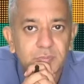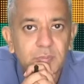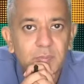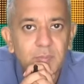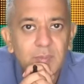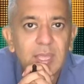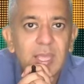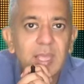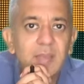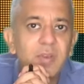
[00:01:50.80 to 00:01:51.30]

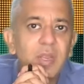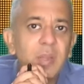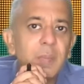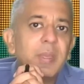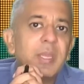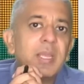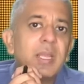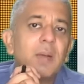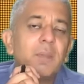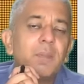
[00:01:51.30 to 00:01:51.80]
Every big
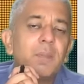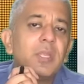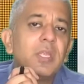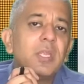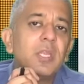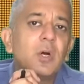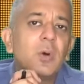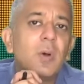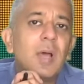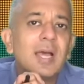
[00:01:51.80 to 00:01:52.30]
company
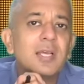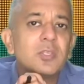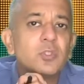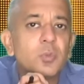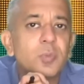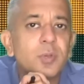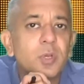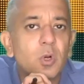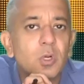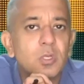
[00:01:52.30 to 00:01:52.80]
now has to be
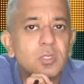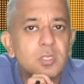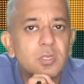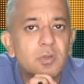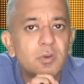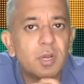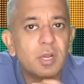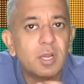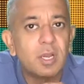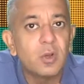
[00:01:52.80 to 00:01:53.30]

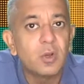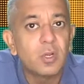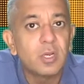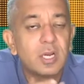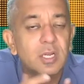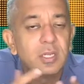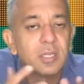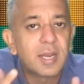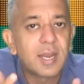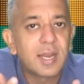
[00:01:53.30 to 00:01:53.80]
concentrating on
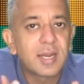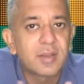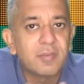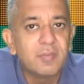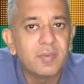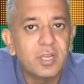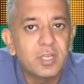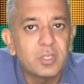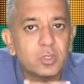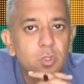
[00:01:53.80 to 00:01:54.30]
other
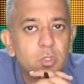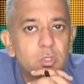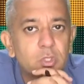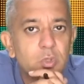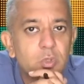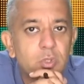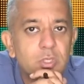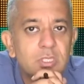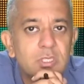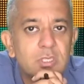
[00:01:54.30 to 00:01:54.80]
activities also.
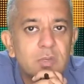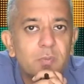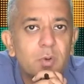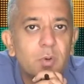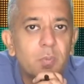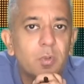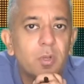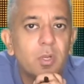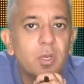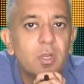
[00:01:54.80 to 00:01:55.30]
These are
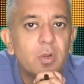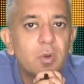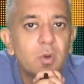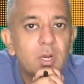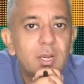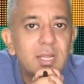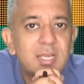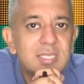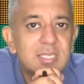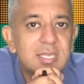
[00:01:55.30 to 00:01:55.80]
popularly called
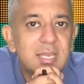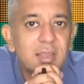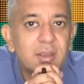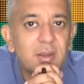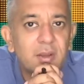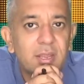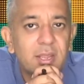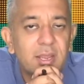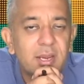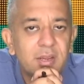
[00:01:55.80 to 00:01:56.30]
as secondary
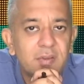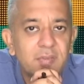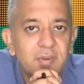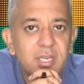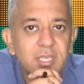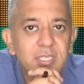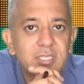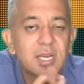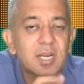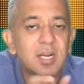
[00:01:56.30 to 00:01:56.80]
activities.
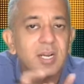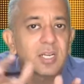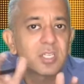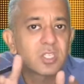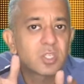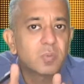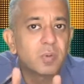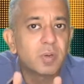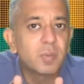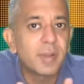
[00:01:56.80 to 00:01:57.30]
A
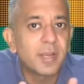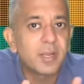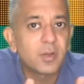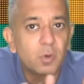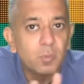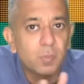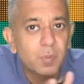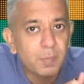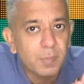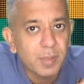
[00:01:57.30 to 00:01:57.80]
customer might not be
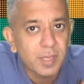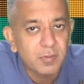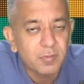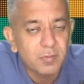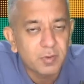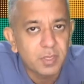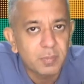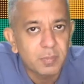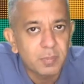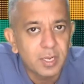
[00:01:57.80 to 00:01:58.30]
paying for
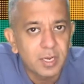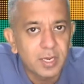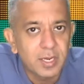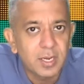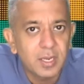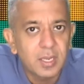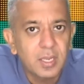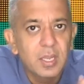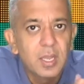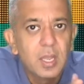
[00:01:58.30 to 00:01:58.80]
them
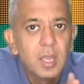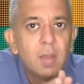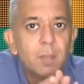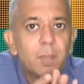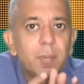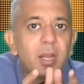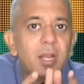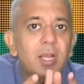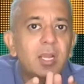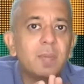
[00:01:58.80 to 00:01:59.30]
directly, but
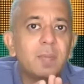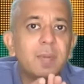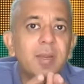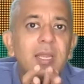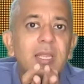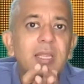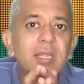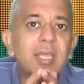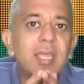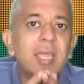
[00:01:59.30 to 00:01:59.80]
ultimately
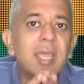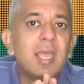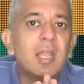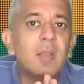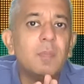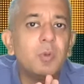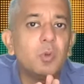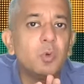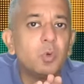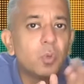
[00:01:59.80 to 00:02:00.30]
they help
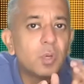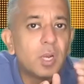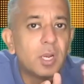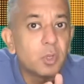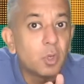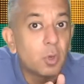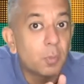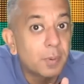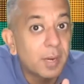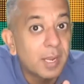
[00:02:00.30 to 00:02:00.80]
you to run your
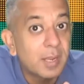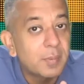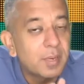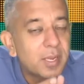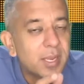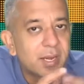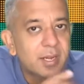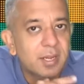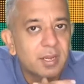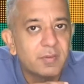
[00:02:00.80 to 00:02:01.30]
primary
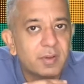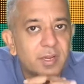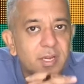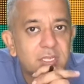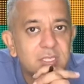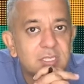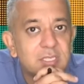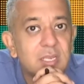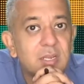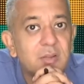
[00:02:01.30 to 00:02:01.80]
activities
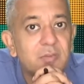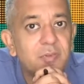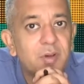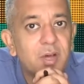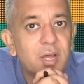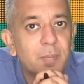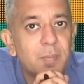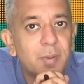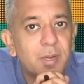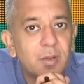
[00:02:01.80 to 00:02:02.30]
in a far
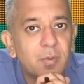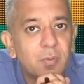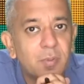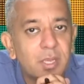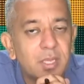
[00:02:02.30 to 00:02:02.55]
better way.